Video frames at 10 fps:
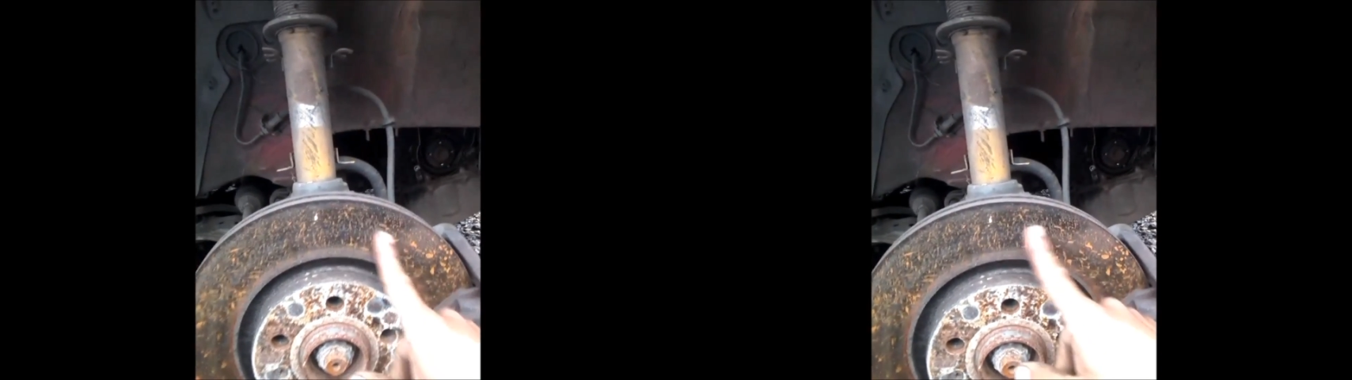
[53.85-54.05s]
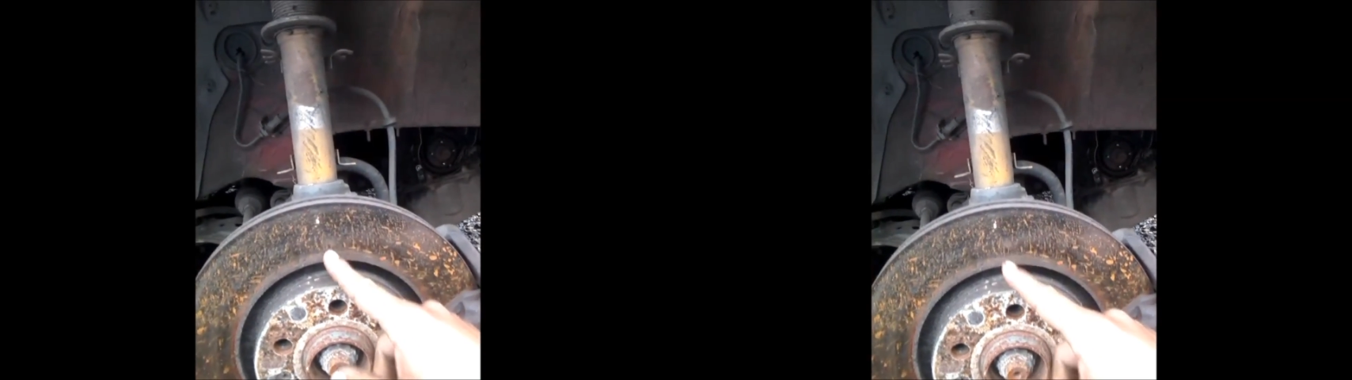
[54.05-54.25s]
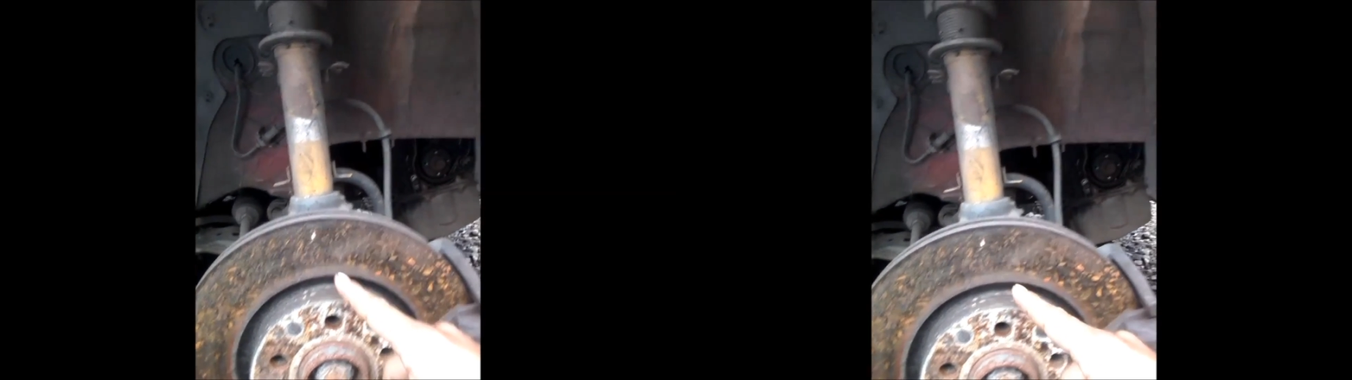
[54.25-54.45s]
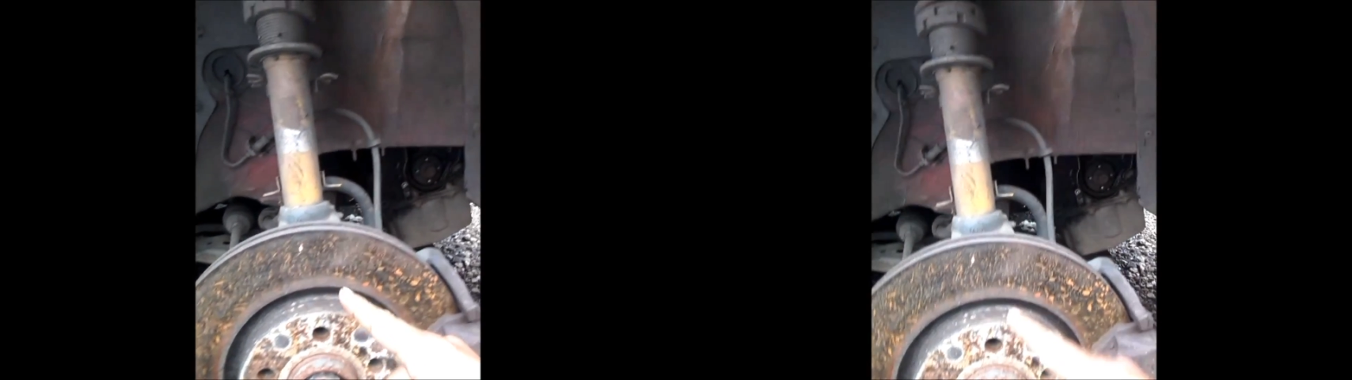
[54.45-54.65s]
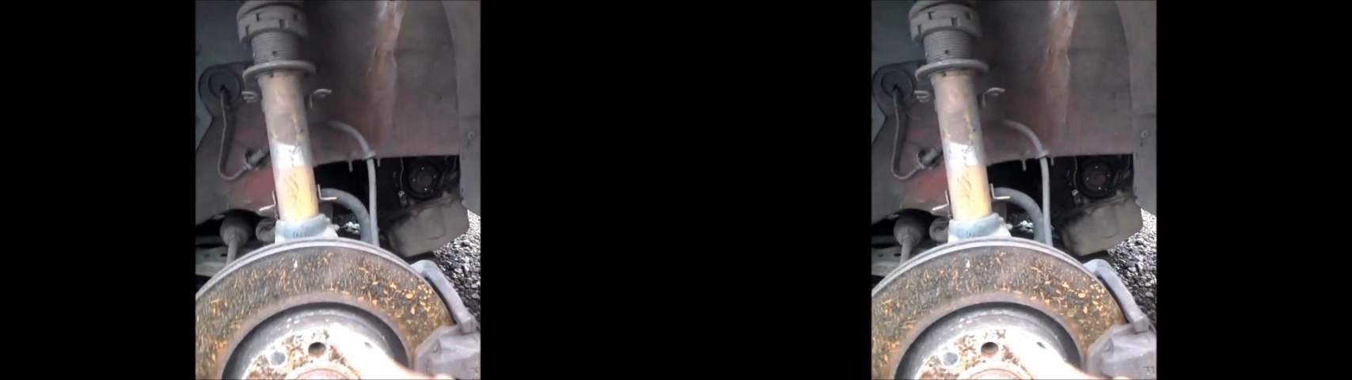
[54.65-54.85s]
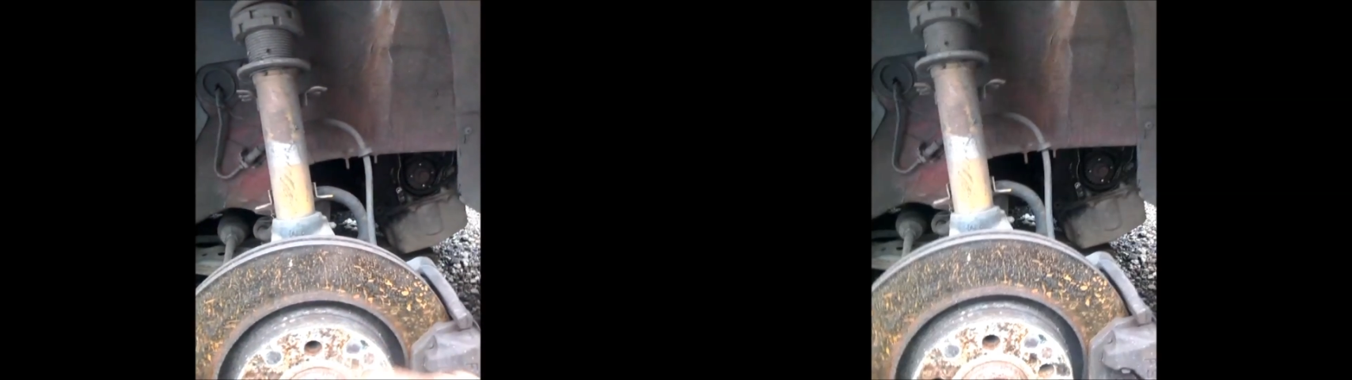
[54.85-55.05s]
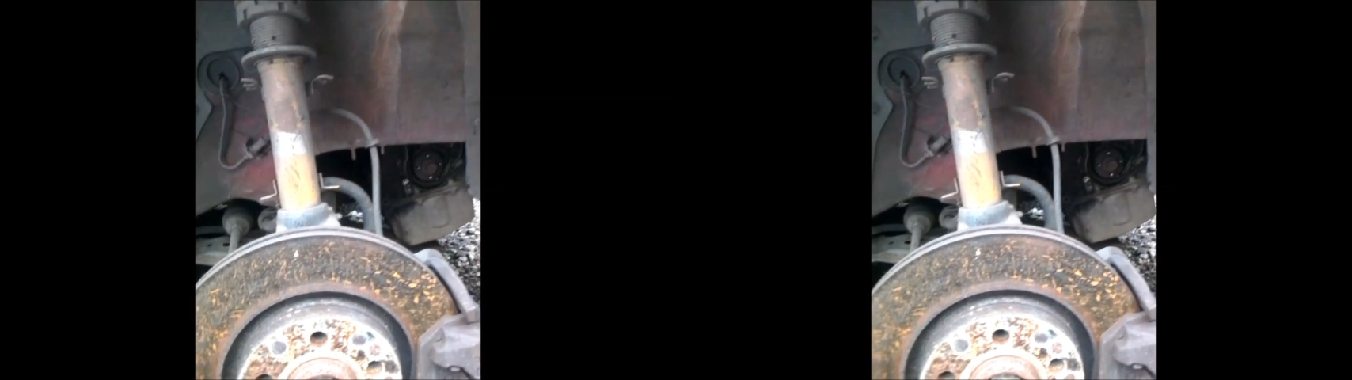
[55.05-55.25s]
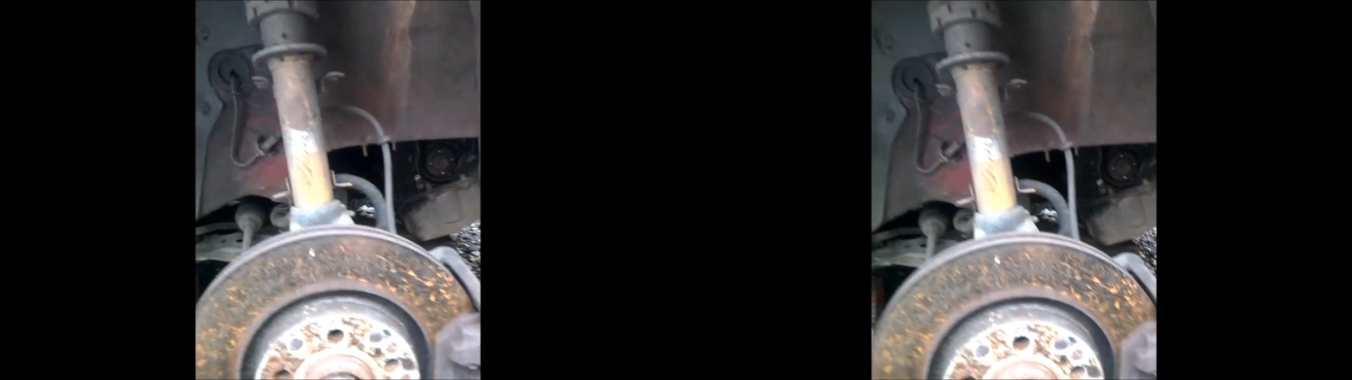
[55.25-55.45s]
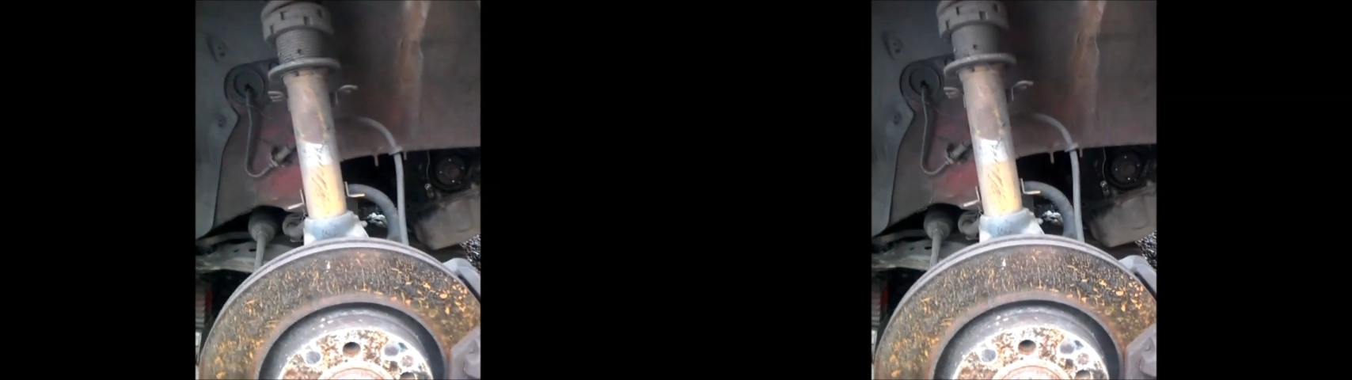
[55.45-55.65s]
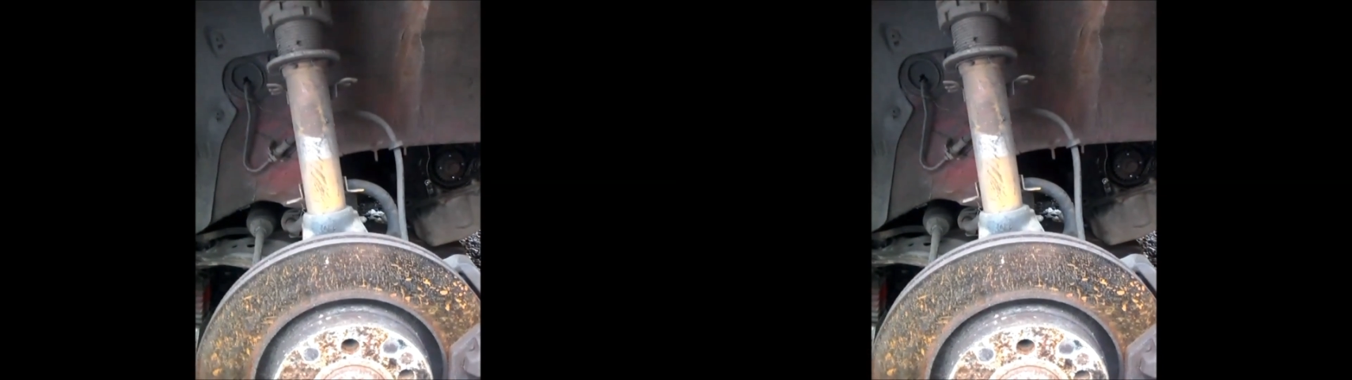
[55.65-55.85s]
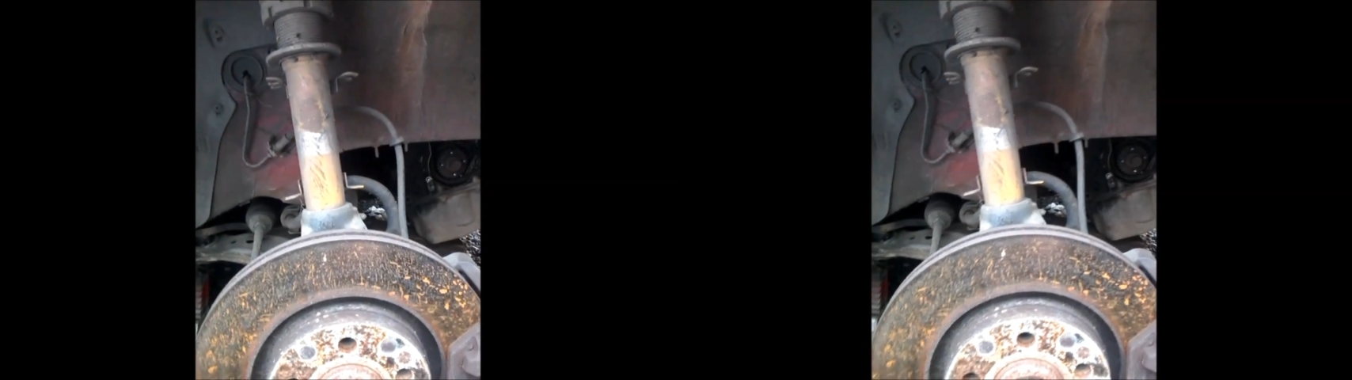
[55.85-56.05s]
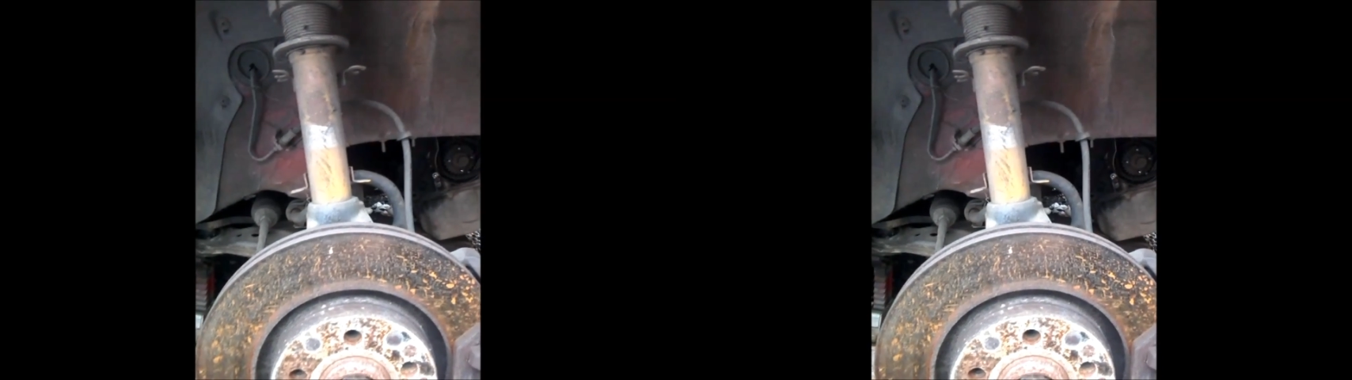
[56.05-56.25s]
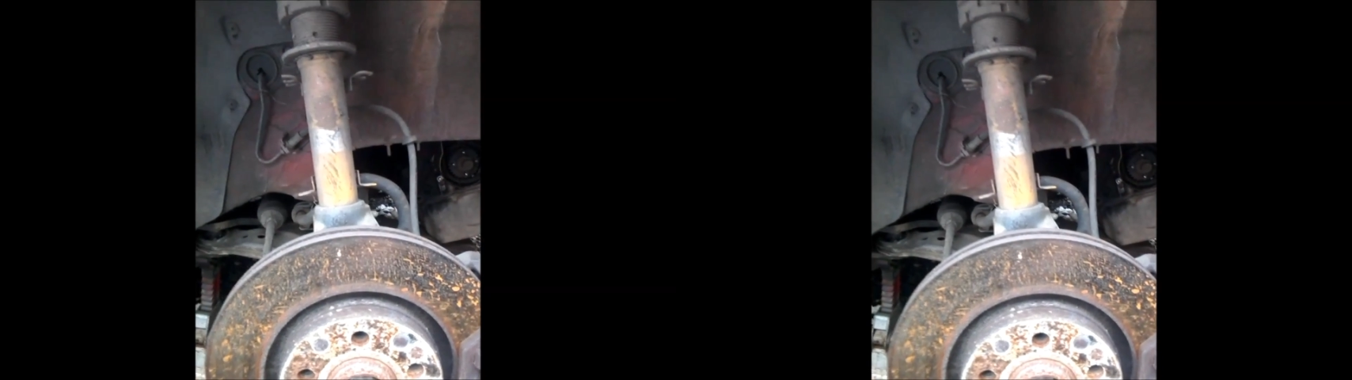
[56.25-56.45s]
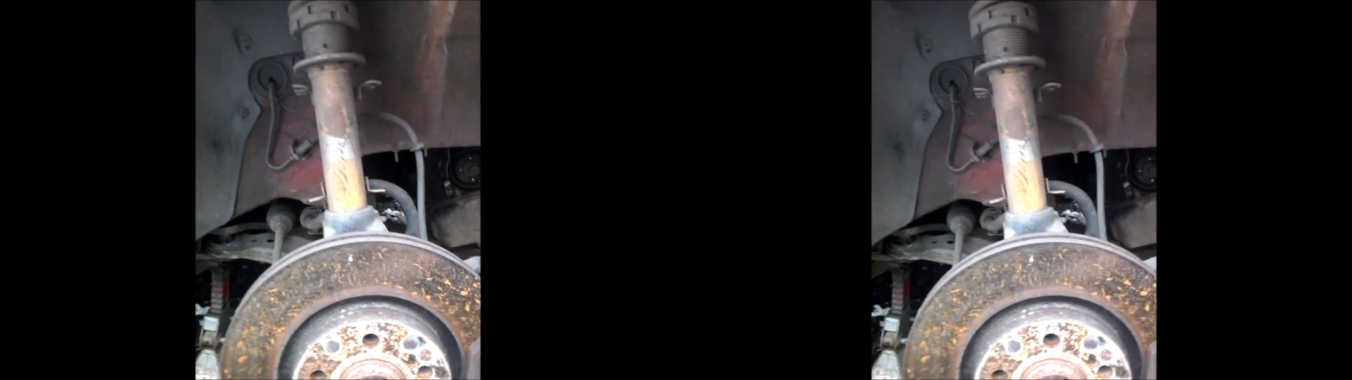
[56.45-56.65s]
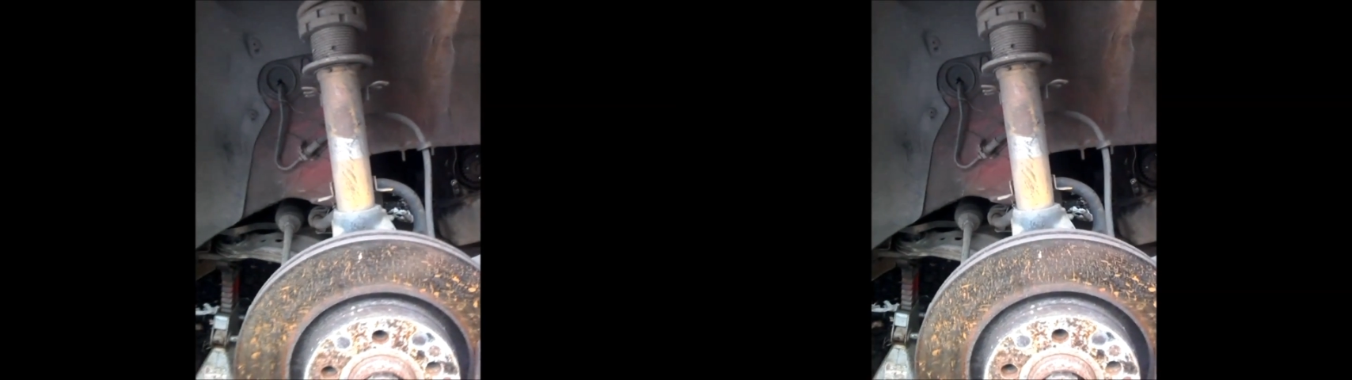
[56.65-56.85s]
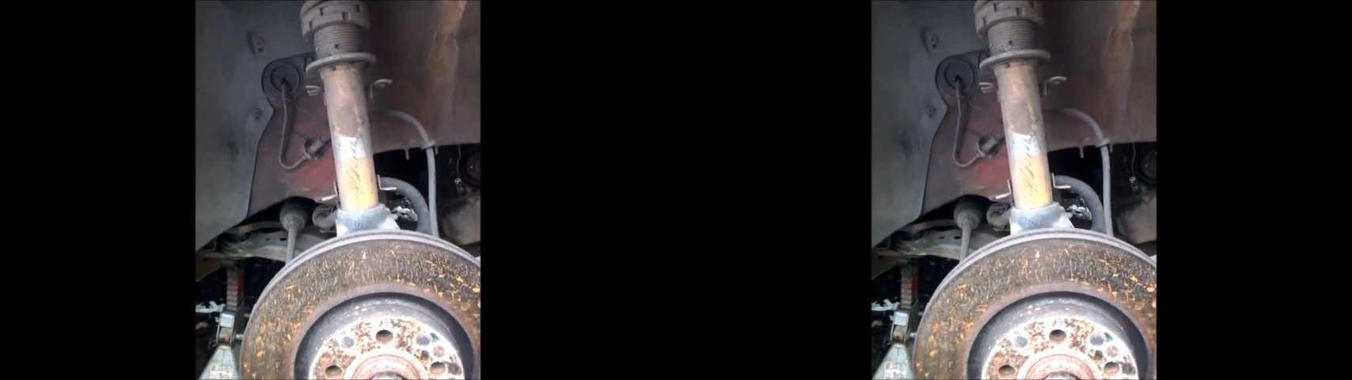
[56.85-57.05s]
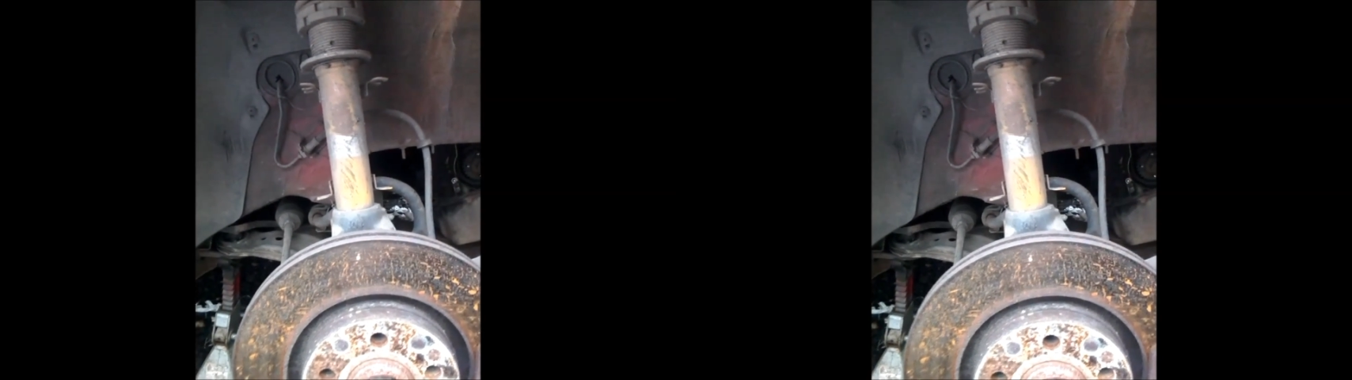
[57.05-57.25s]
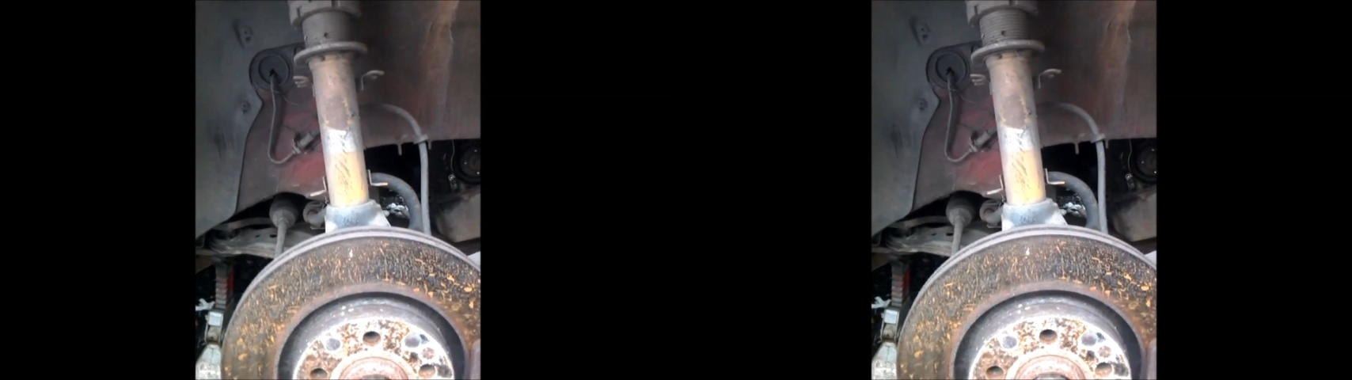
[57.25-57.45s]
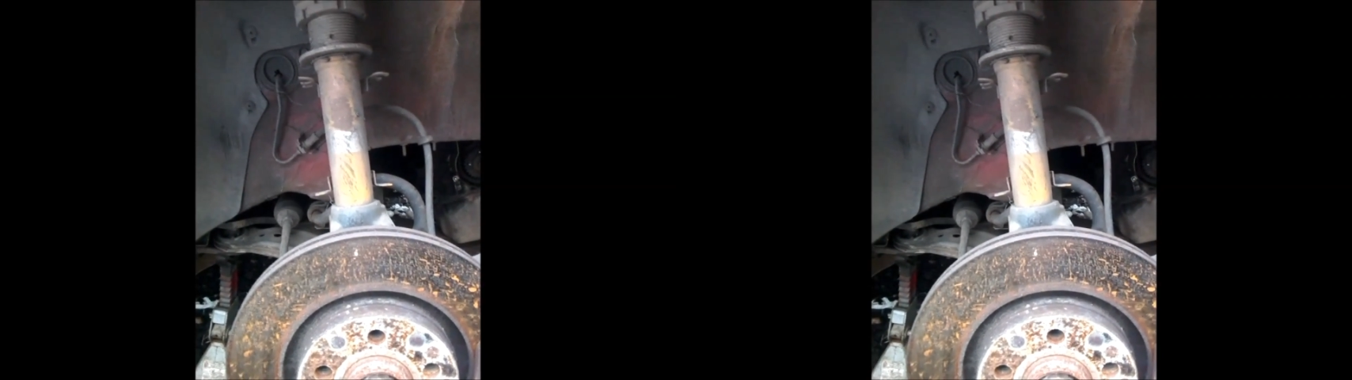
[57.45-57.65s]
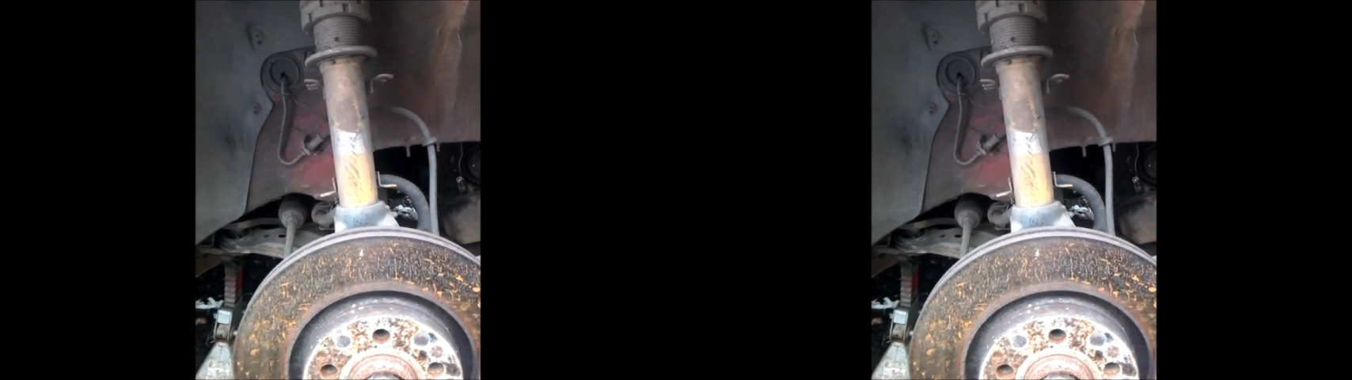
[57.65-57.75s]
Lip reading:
(no speaker visible)